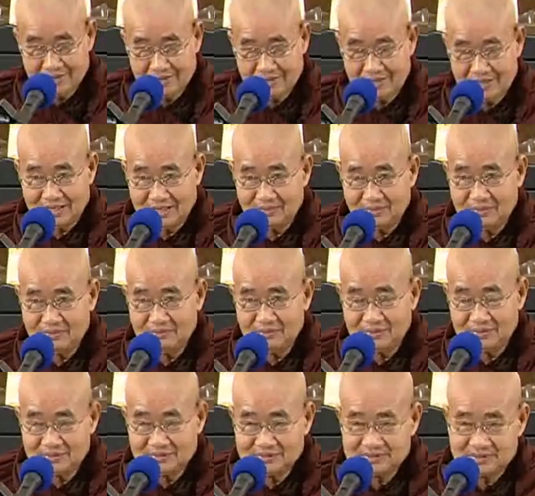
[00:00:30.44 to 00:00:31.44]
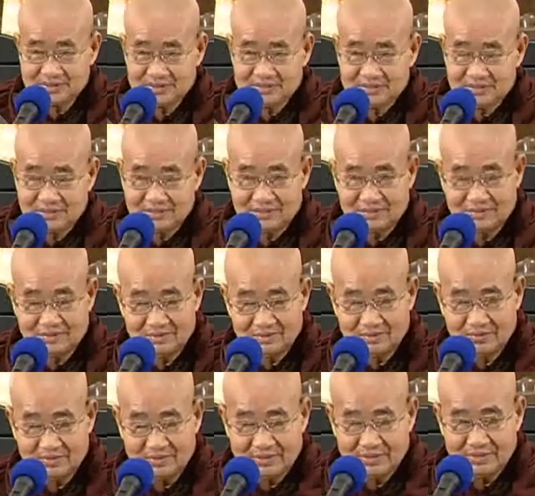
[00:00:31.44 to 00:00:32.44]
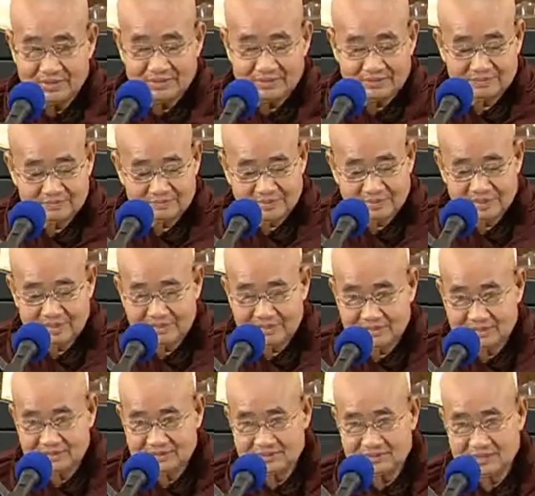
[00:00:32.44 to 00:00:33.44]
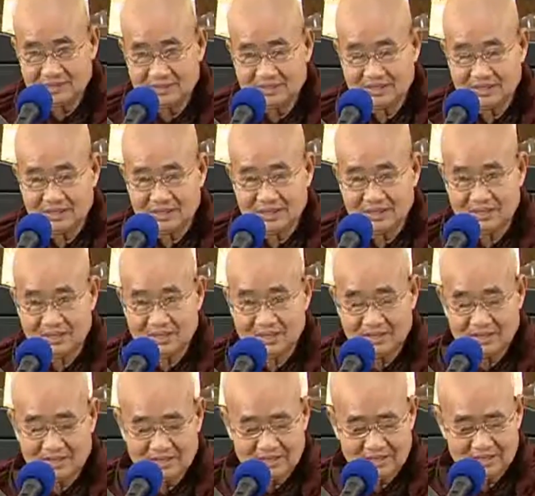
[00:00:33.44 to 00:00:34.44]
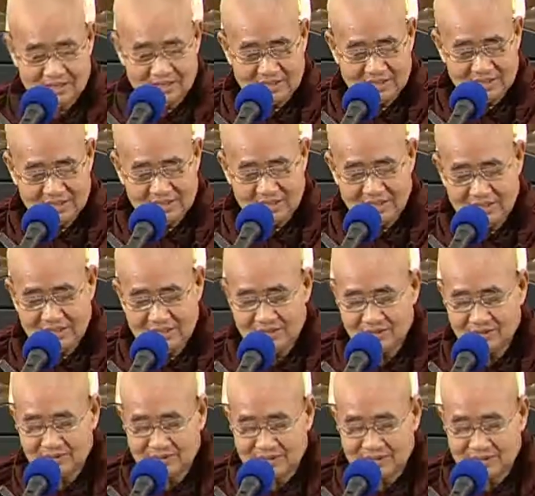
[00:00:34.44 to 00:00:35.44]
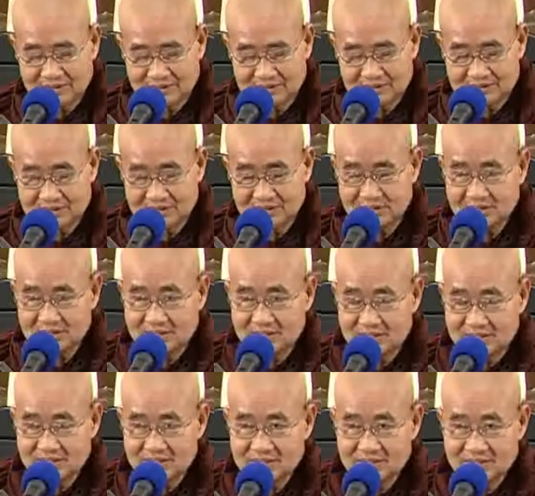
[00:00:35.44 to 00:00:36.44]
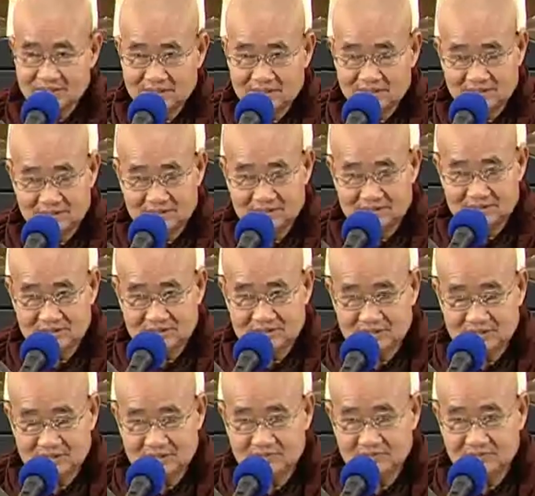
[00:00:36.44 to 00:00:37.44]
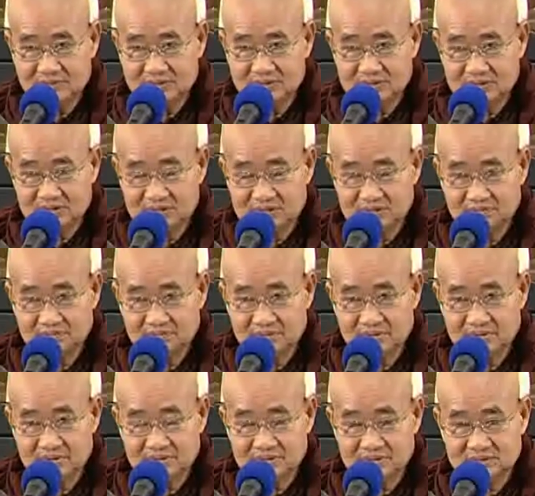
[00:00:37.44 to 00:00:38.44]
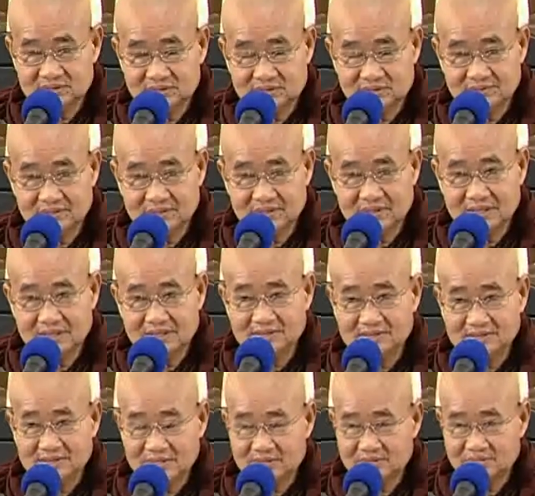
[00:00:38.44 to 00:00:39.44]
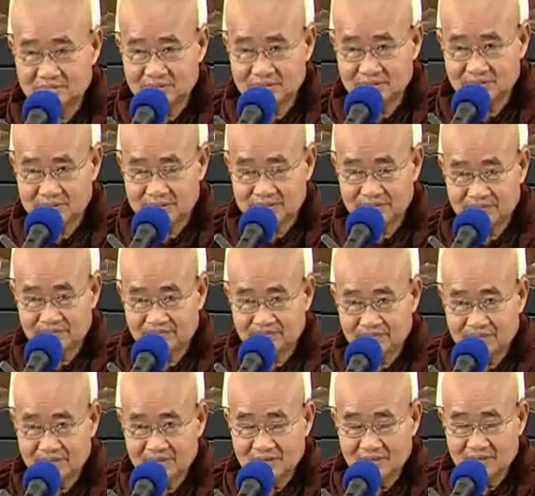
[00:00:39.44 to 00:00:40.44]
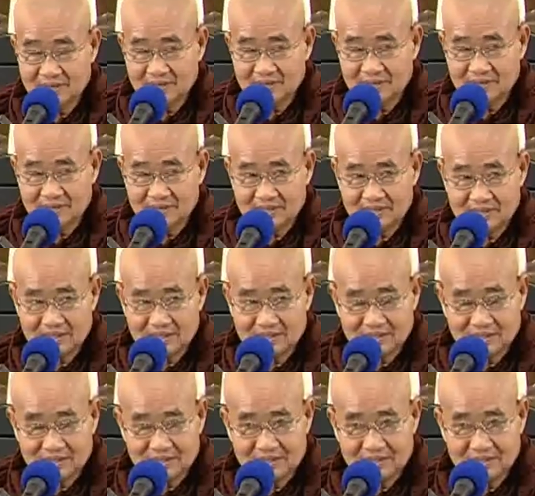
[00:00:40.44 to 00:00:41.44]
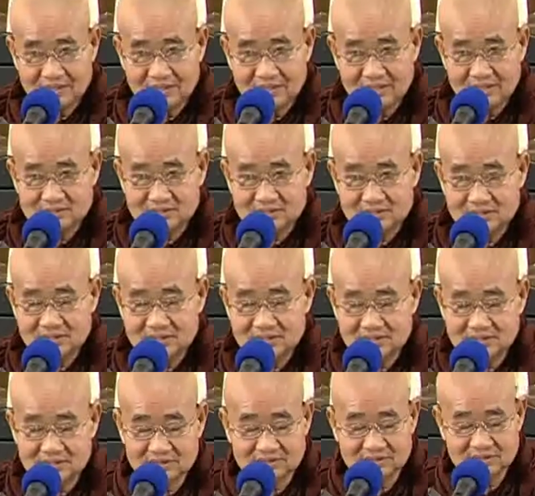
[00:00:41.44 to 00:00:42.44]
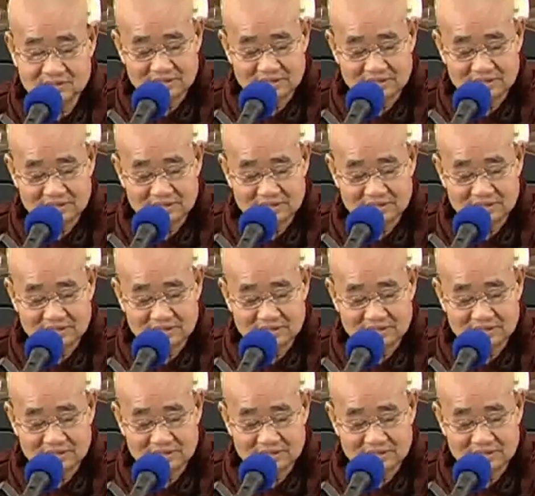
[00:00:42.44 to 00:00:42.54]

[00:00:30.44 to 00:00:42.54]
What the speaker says: Our bodies are the one practicing aloga kasina. This is the basis for his divine insect power. At the day he extends his